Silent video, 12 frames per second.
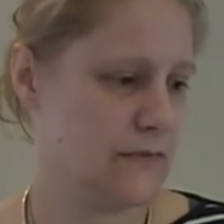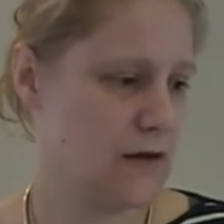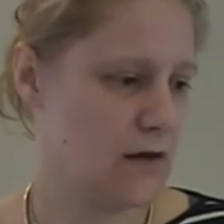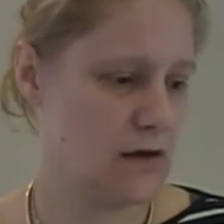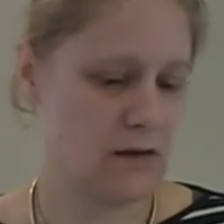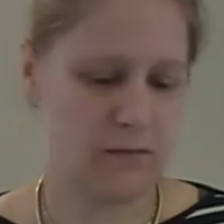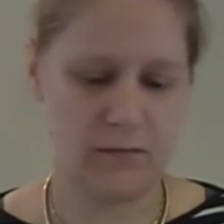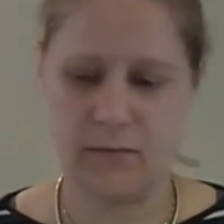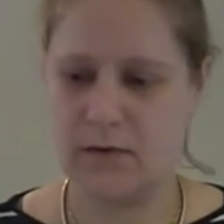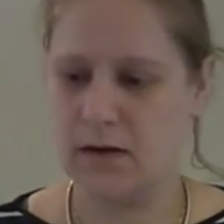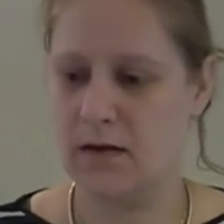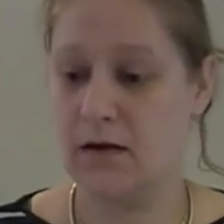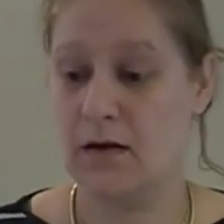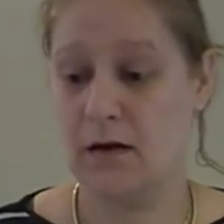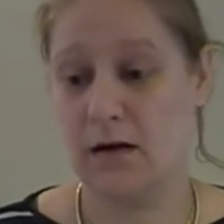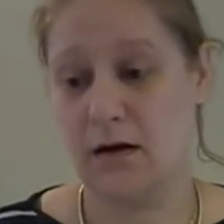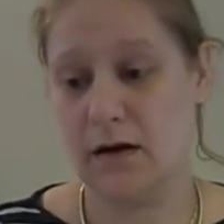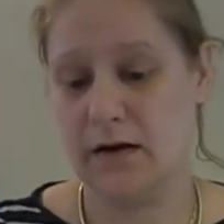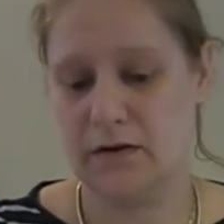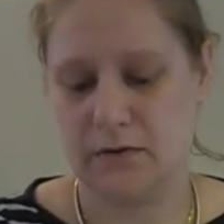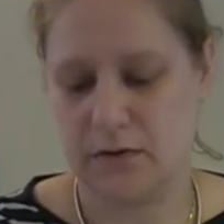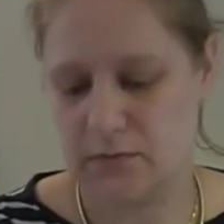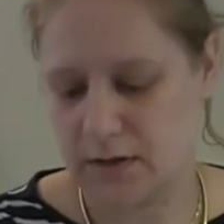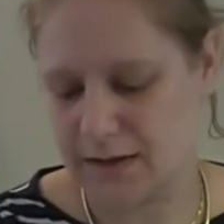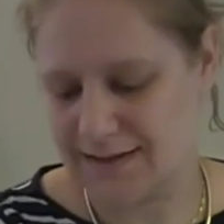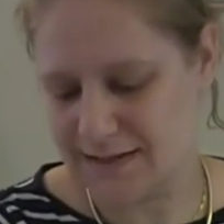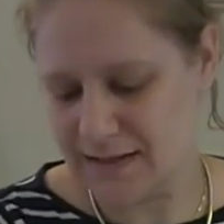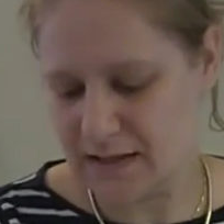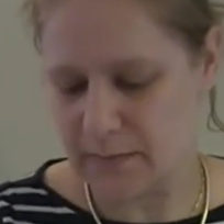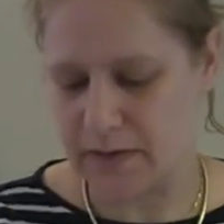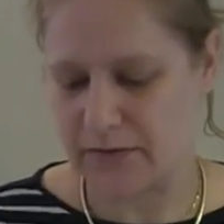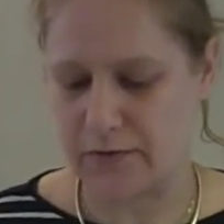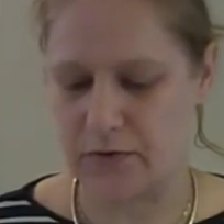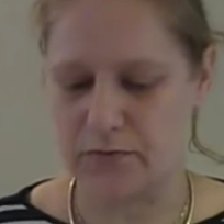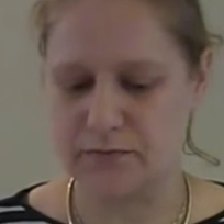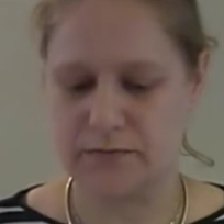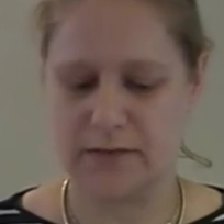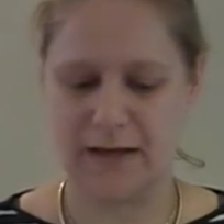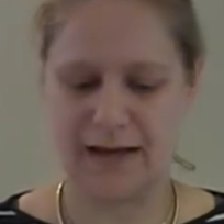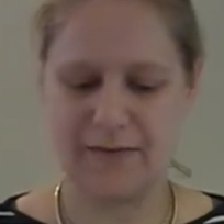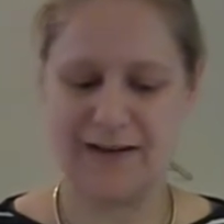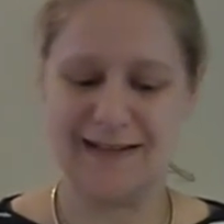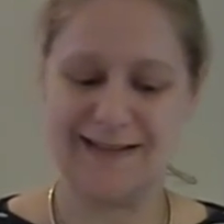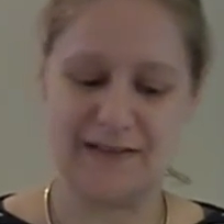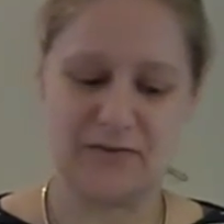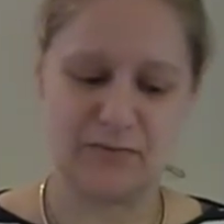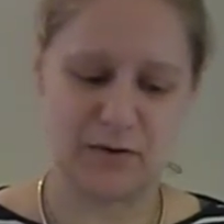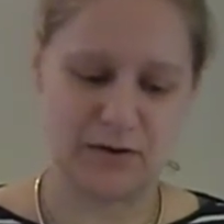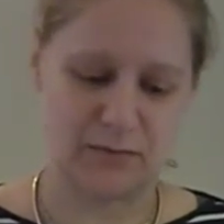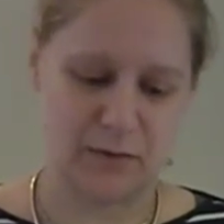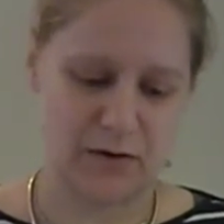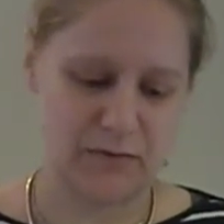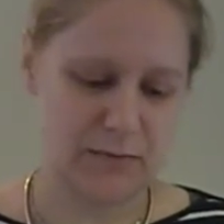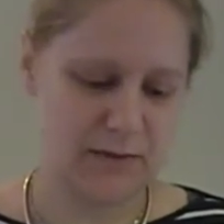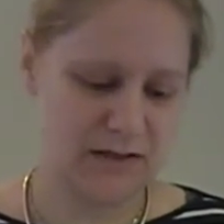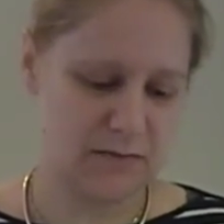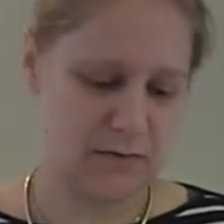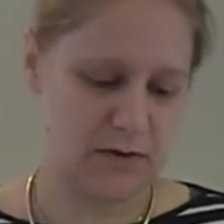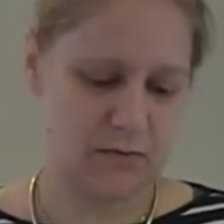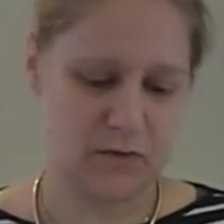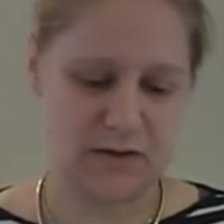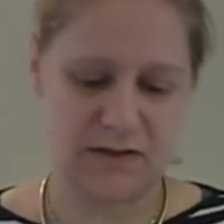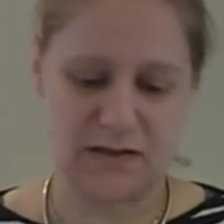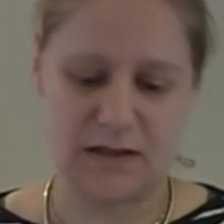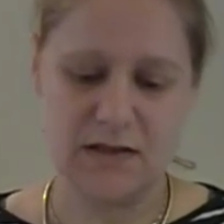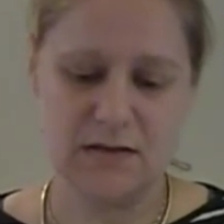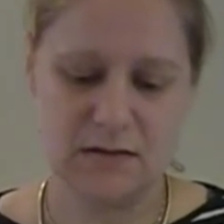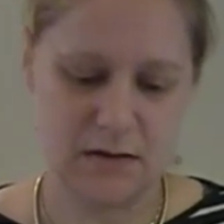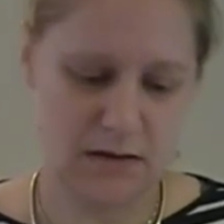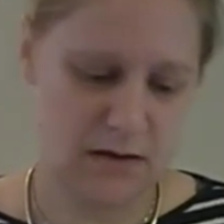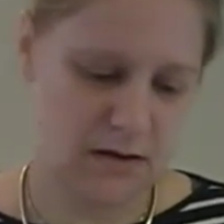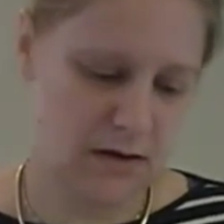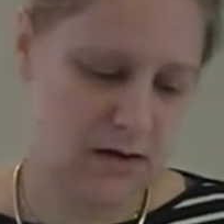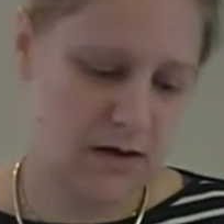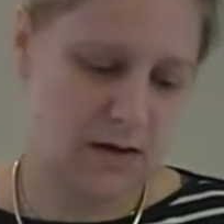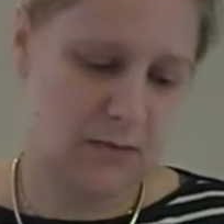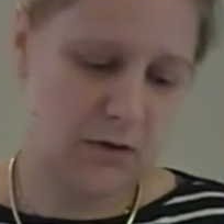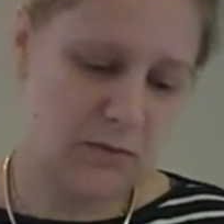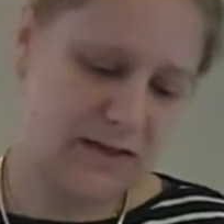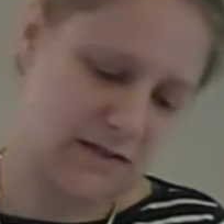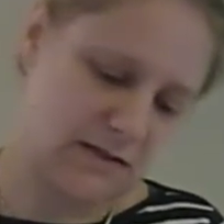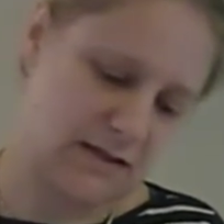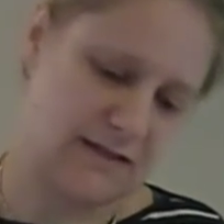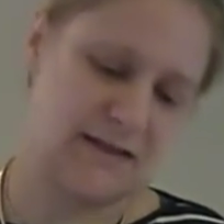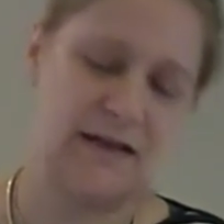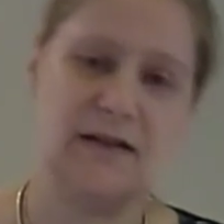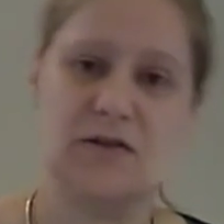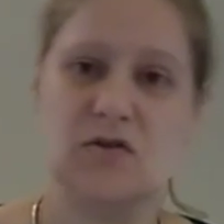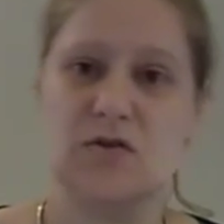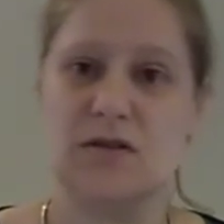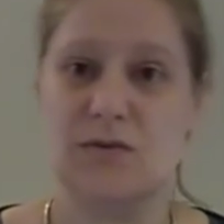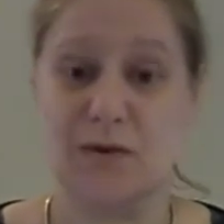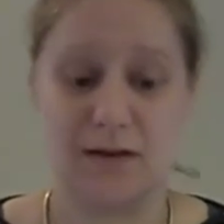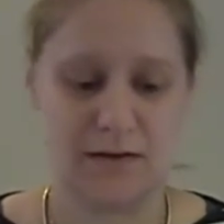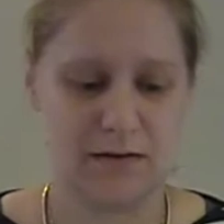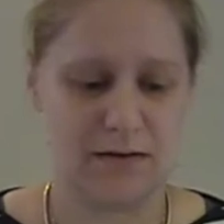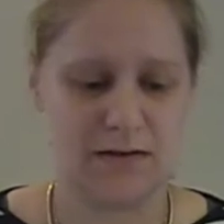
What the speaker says: I don't know, I can see a little bit through. I have an idea of what one of them is, but we'll see. I'm always excited to see what I got.